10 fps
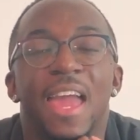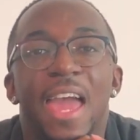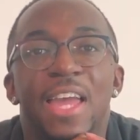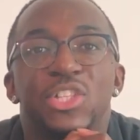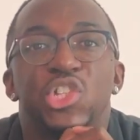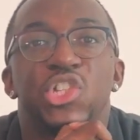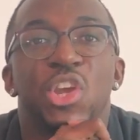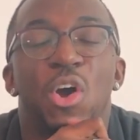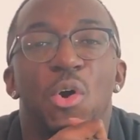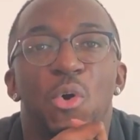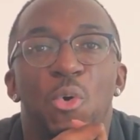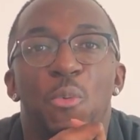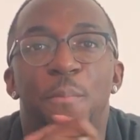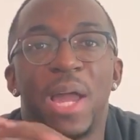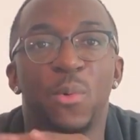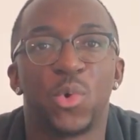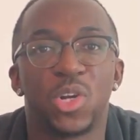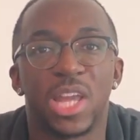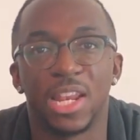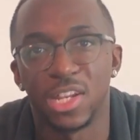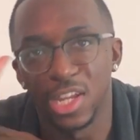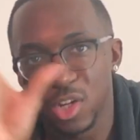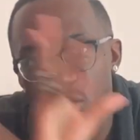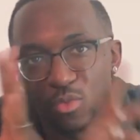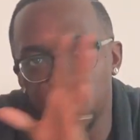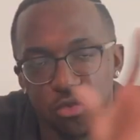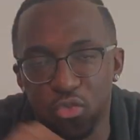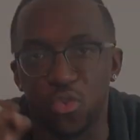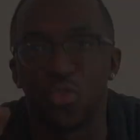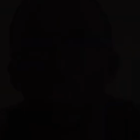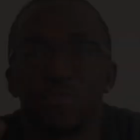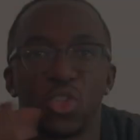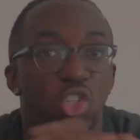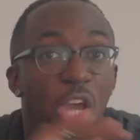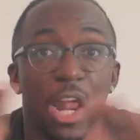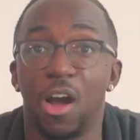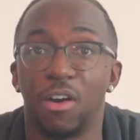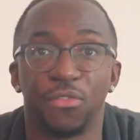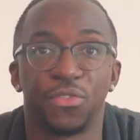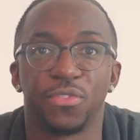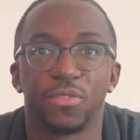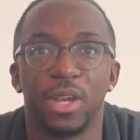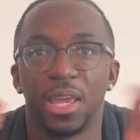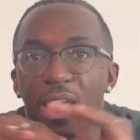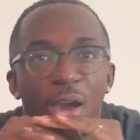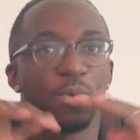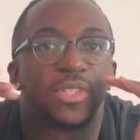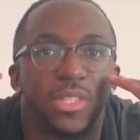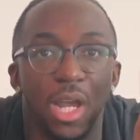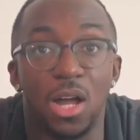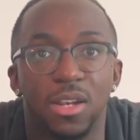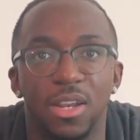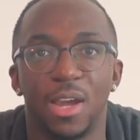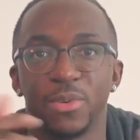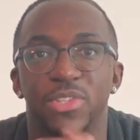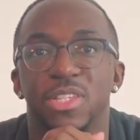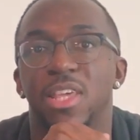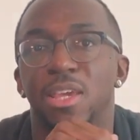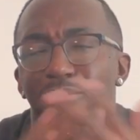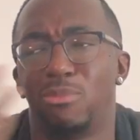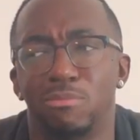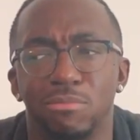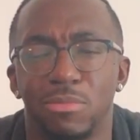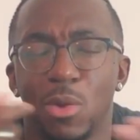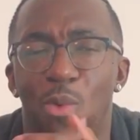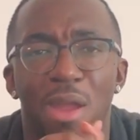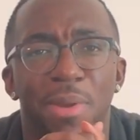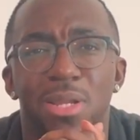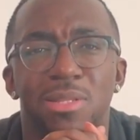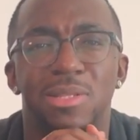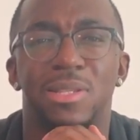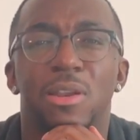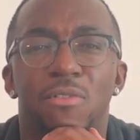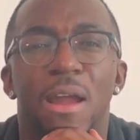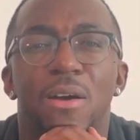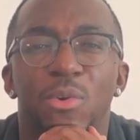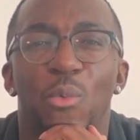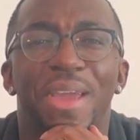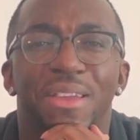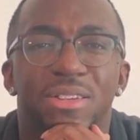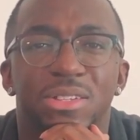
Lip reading: And so my world kind of like shut off. Like, I was done. I was just like, then why am I gonna sit around and wait?